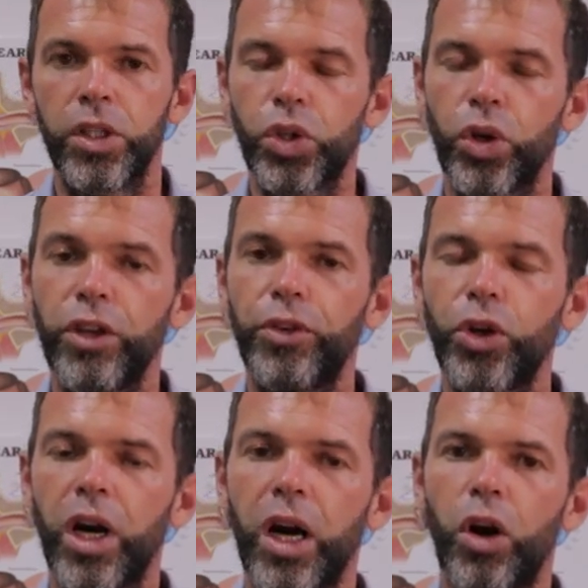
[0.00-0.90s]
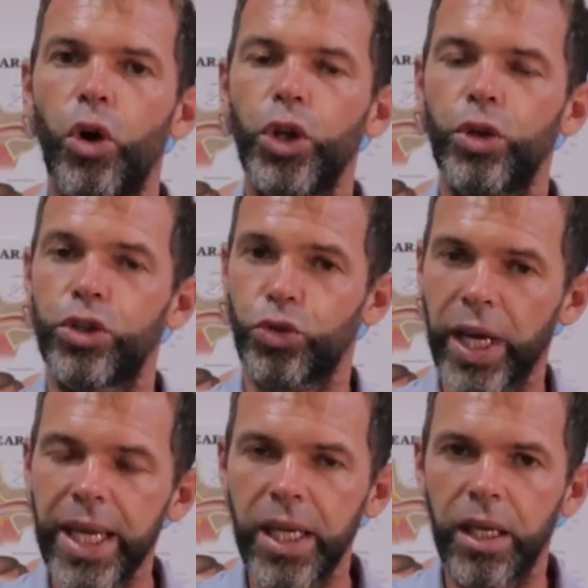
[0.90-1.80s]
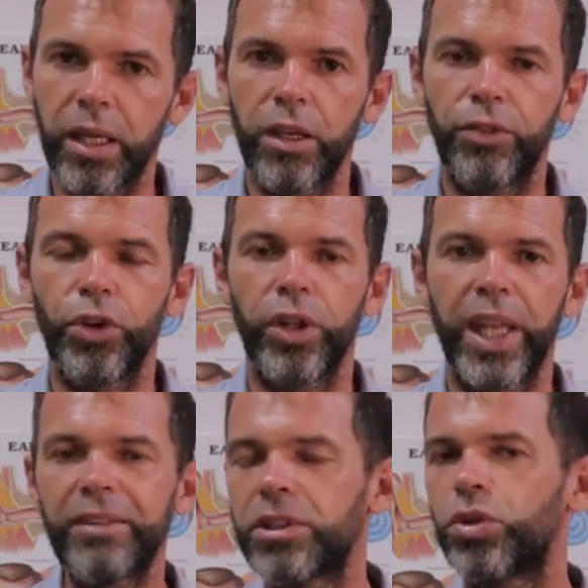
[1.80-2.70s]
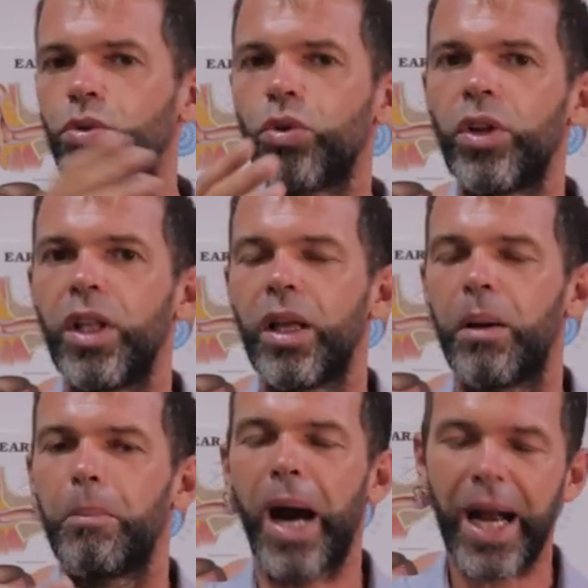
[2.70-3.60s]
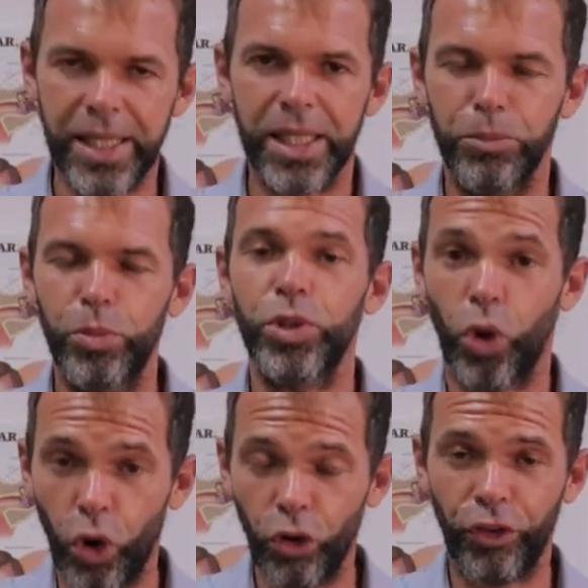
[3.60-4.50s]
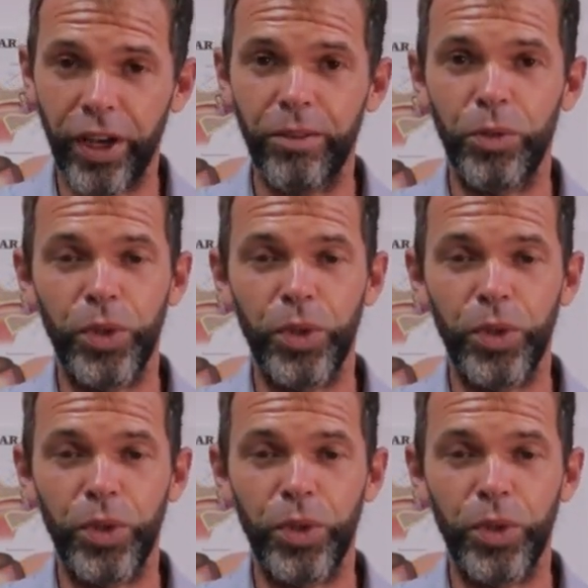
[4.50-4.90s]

So if you are on your training, if you never do maximums often,